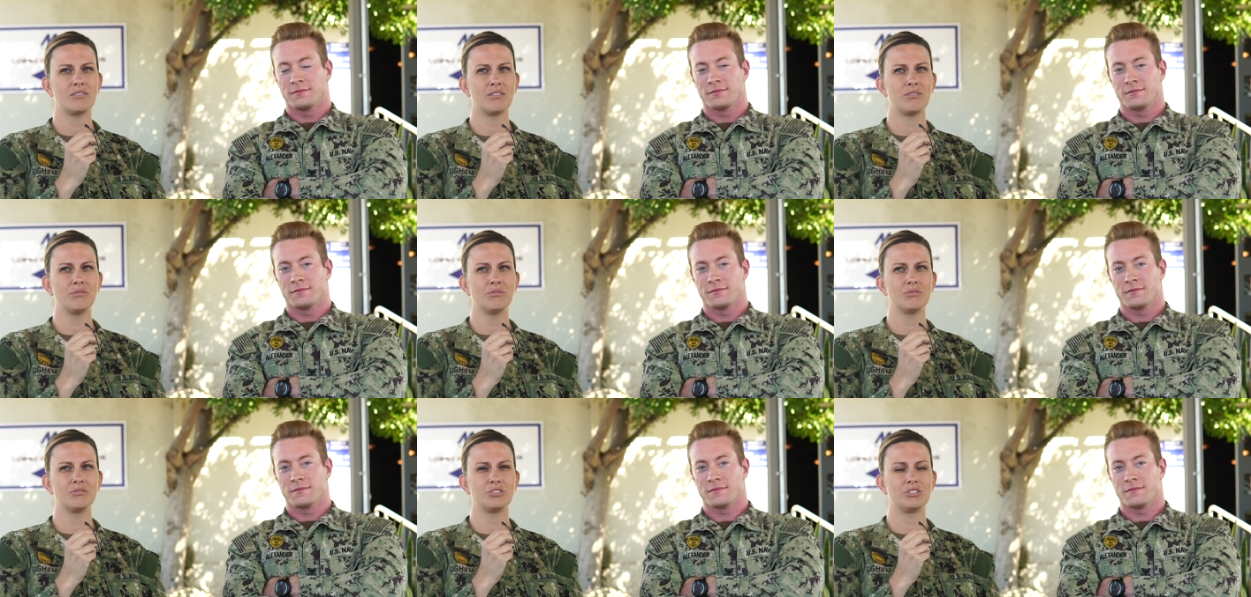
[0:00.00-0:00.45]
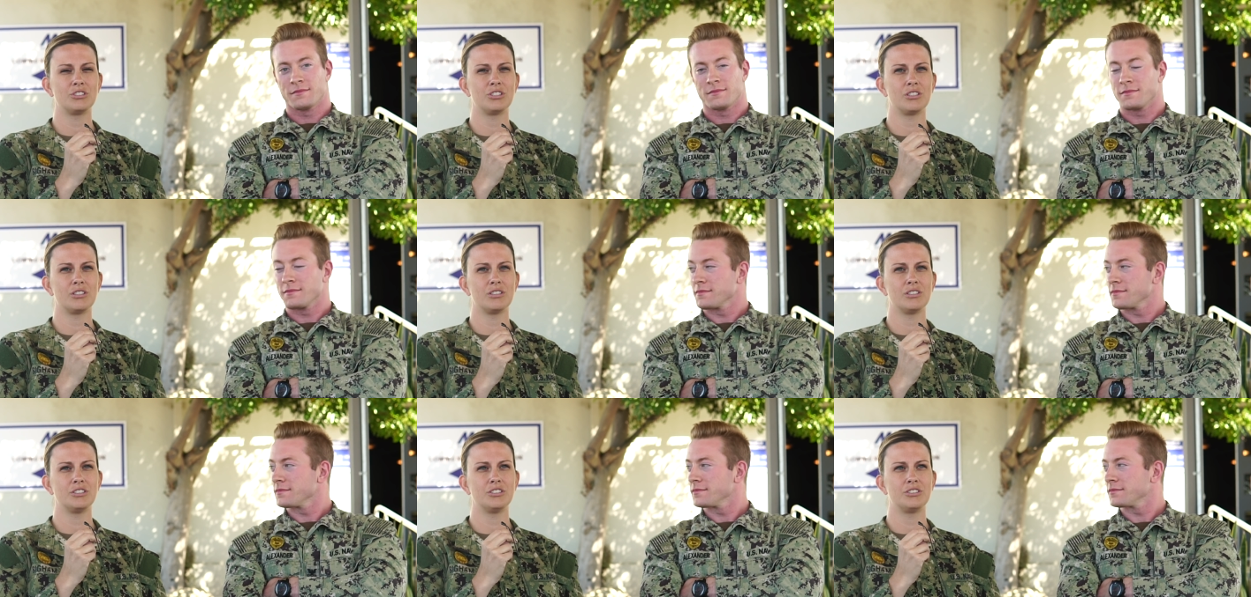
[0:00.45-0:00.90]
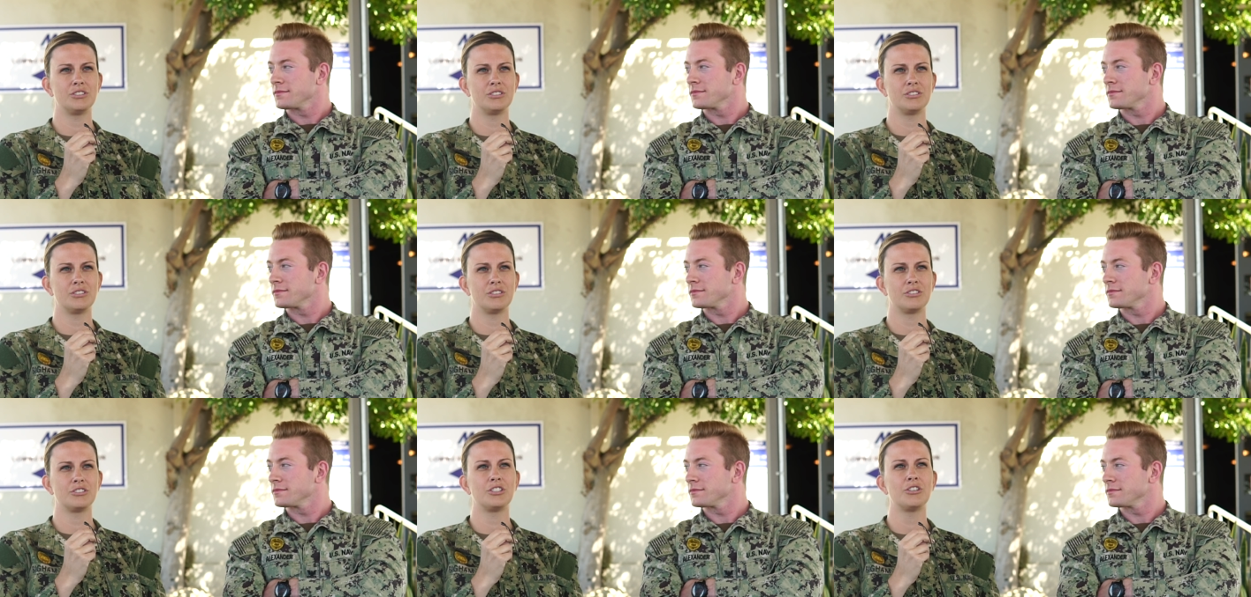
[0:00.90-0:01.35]
Speaker 1: don't
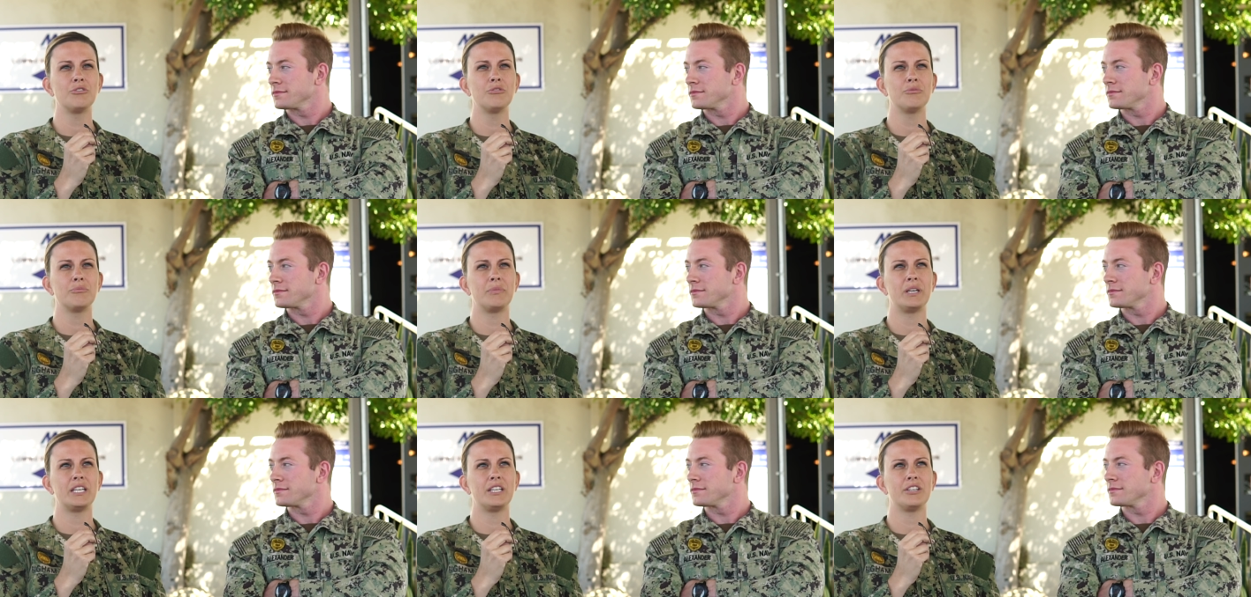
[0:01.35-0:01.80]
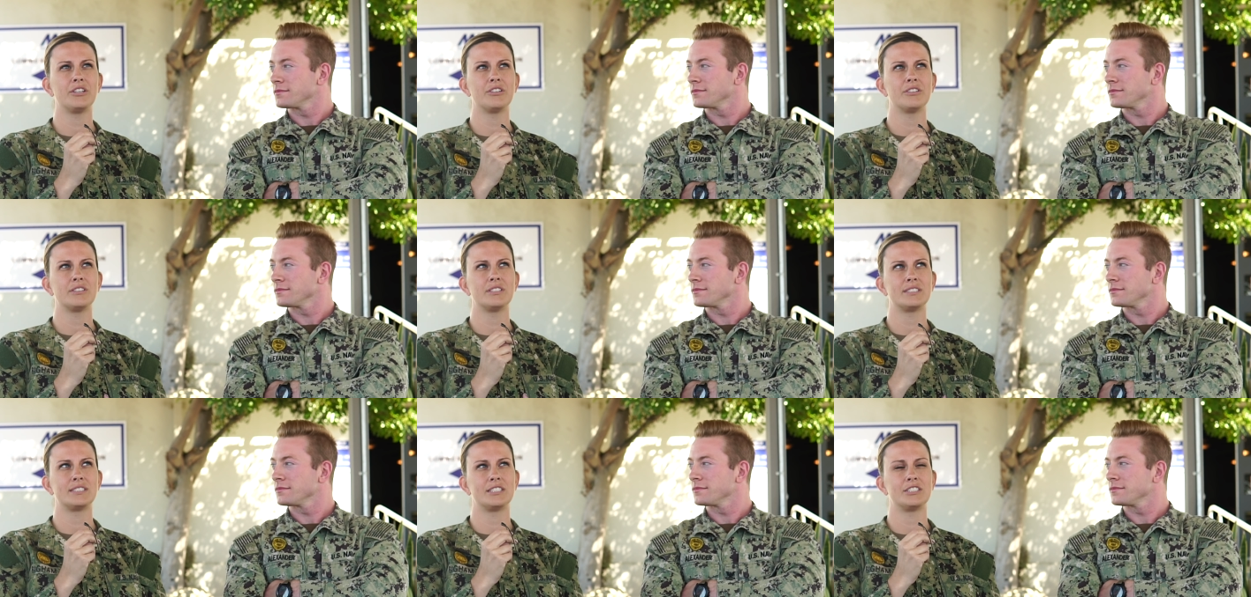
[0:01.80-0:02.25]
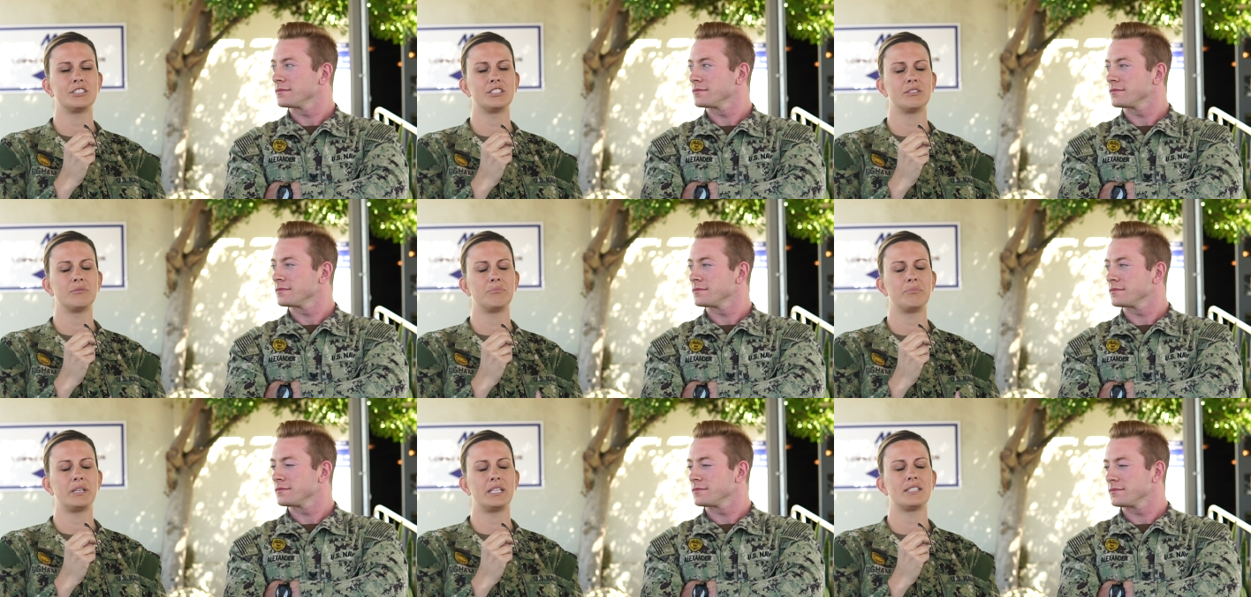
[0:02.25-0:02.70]
judge or don't make your
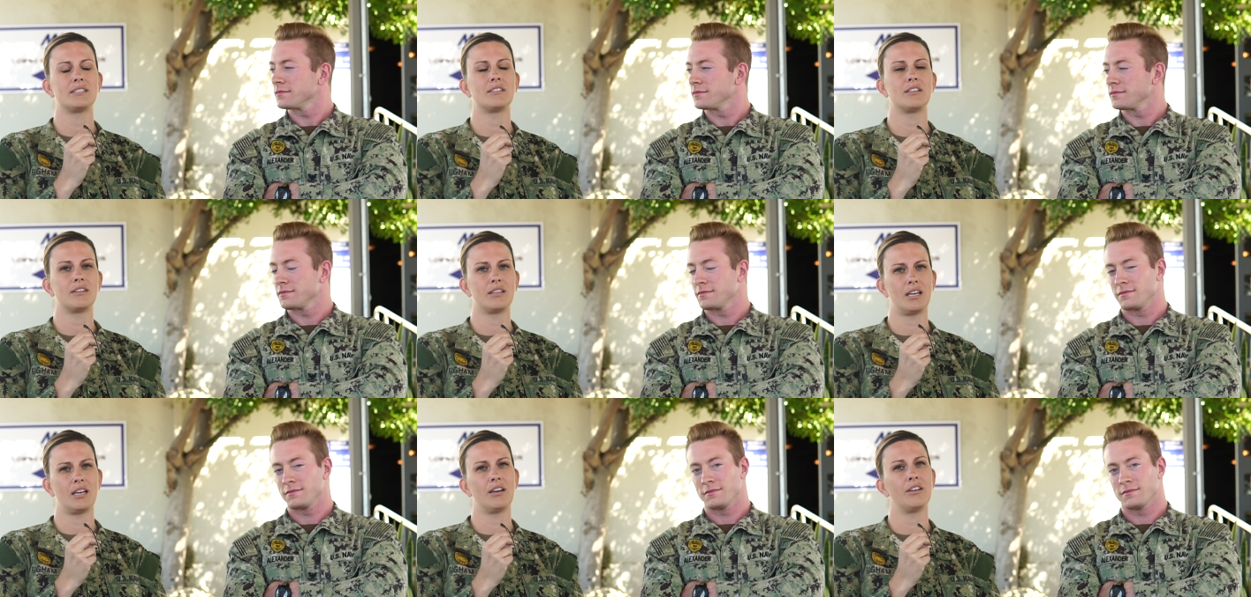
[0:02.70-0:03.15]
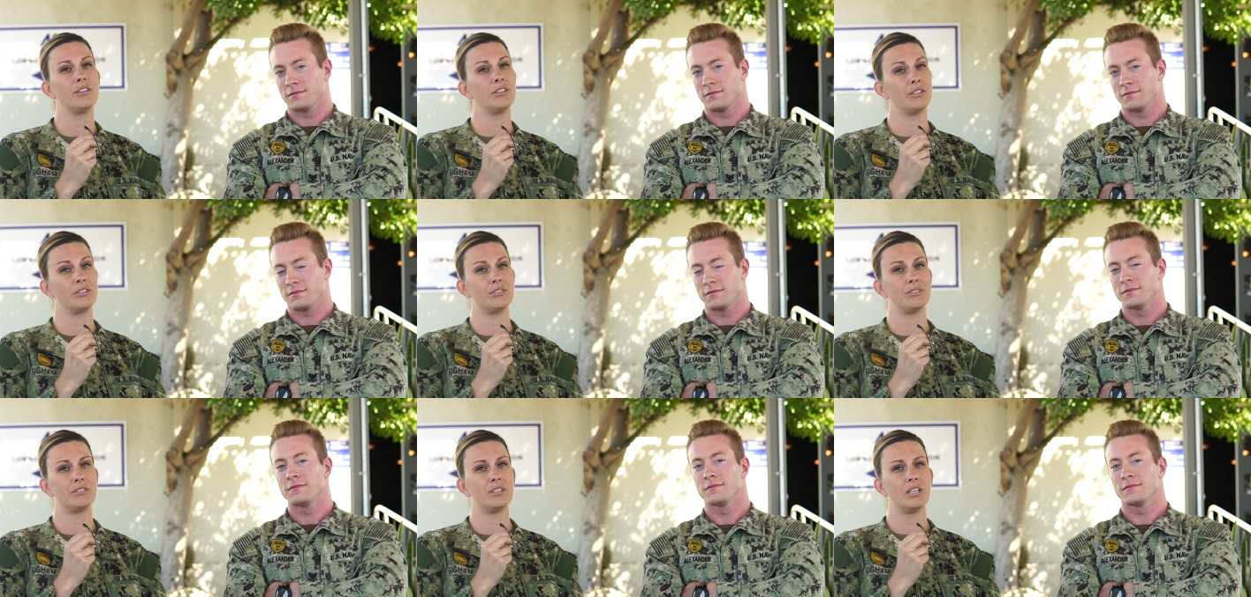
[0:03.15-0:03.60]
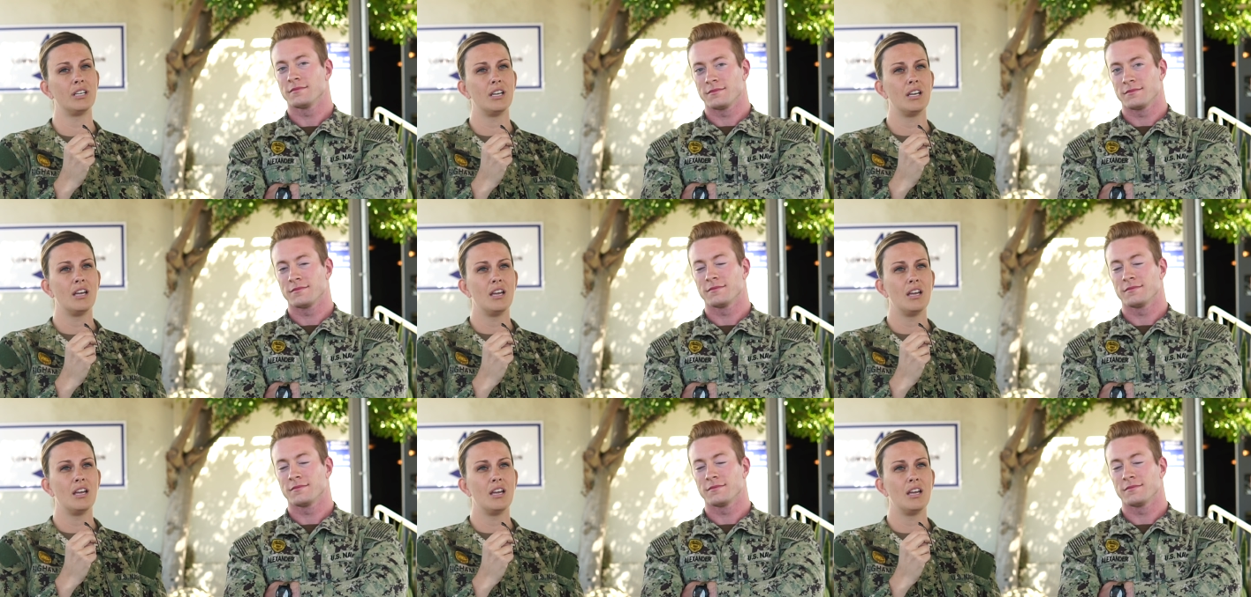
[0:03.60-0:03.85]
decision based on that alone.